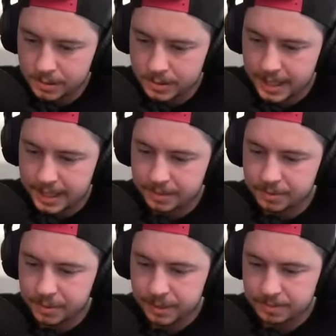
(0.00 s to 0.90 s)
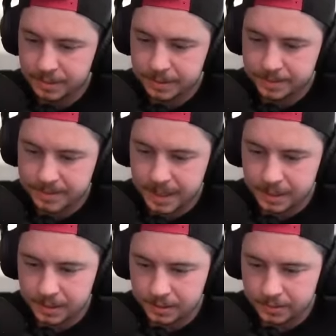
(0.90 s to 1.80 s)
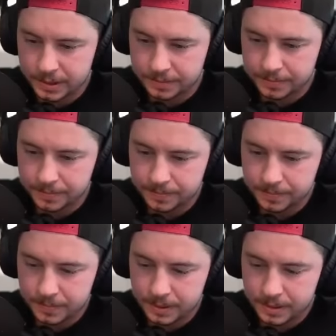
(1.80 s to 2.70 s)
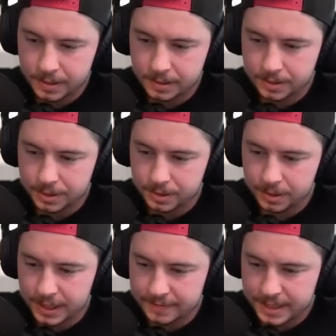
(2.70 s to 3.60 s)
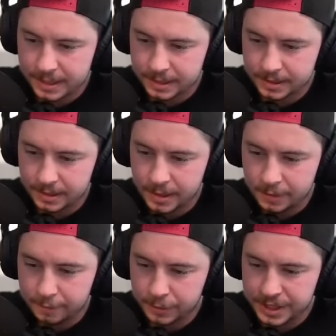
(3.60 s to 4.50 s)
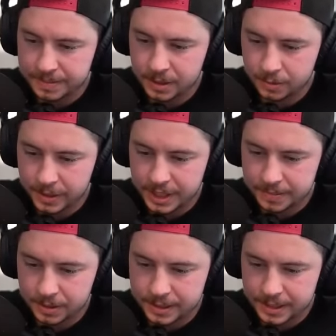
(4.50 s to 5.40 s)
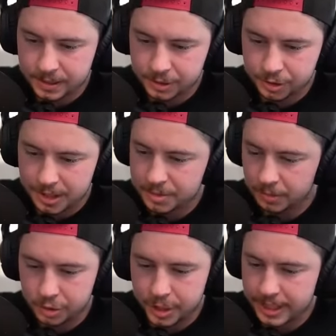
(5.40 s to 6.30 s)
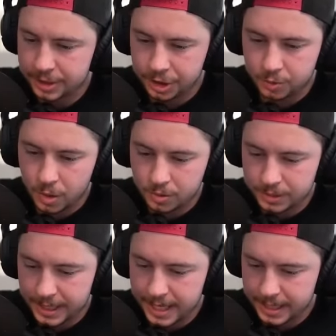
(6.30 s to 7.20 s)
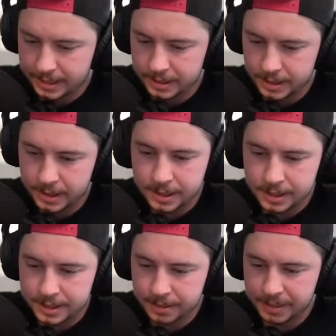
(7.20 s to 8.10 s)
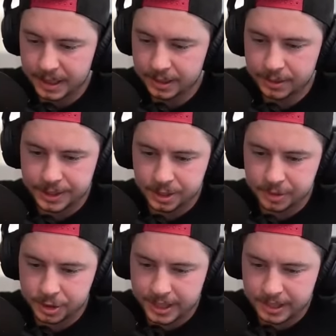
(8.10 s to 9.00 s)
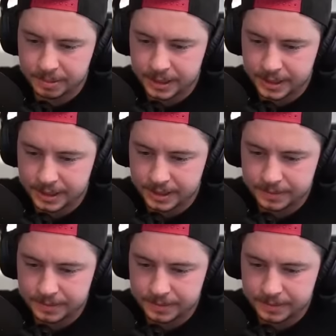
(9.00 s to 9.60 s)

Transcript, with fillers: Dang it, bro. That blimp keeps making it all the way. There's another live attack in. Free spell, rage spell, Town Hall drops. Super Dragons just won't die. Somebody kill these Super Dragons, please.